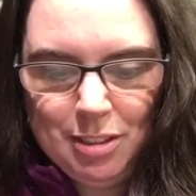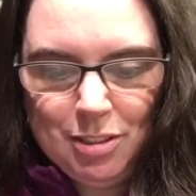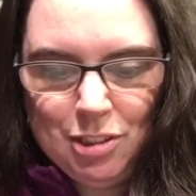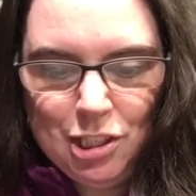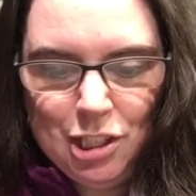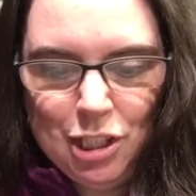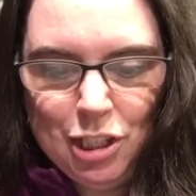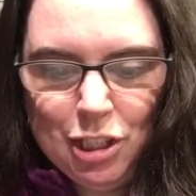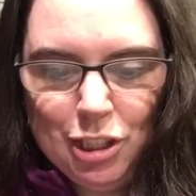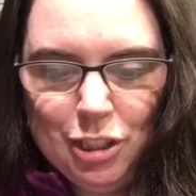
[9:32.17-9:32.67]

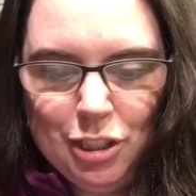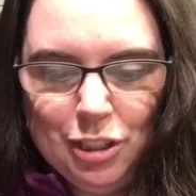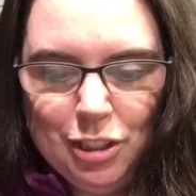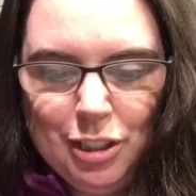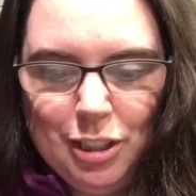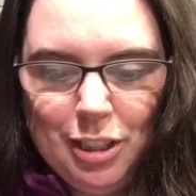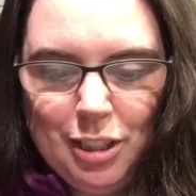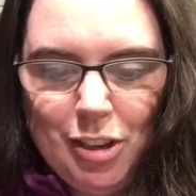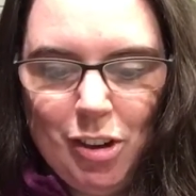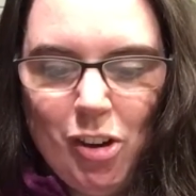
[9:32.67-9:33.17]
She called
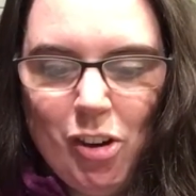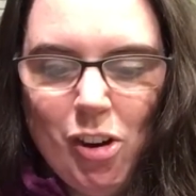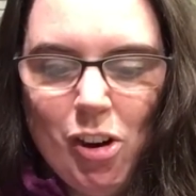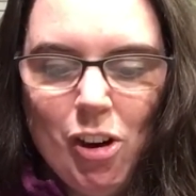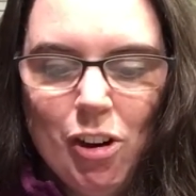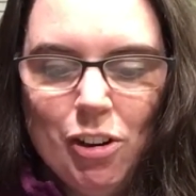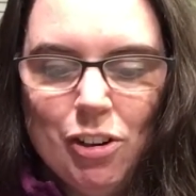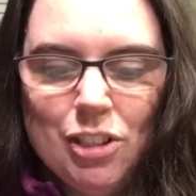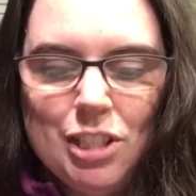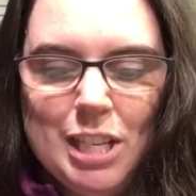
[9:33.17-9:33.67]
it a
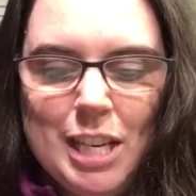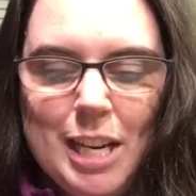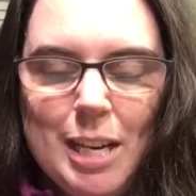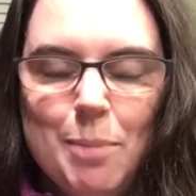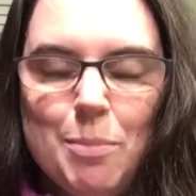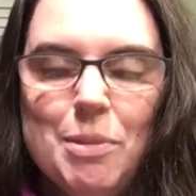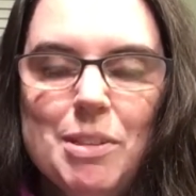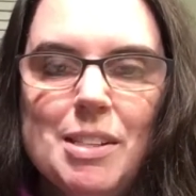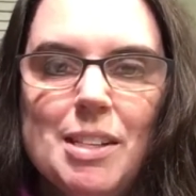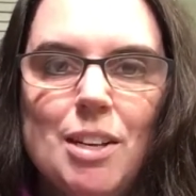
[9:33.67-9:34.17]
hard
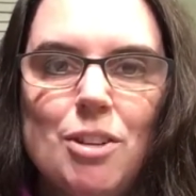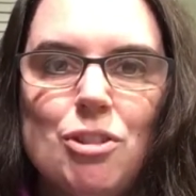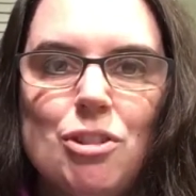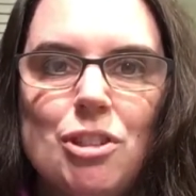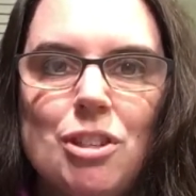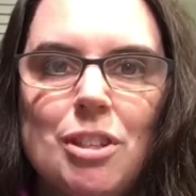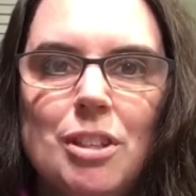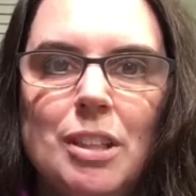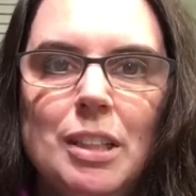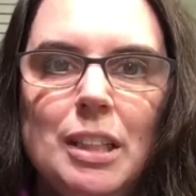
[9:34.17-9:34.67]
time
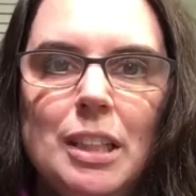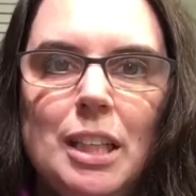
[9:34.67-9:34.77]
session.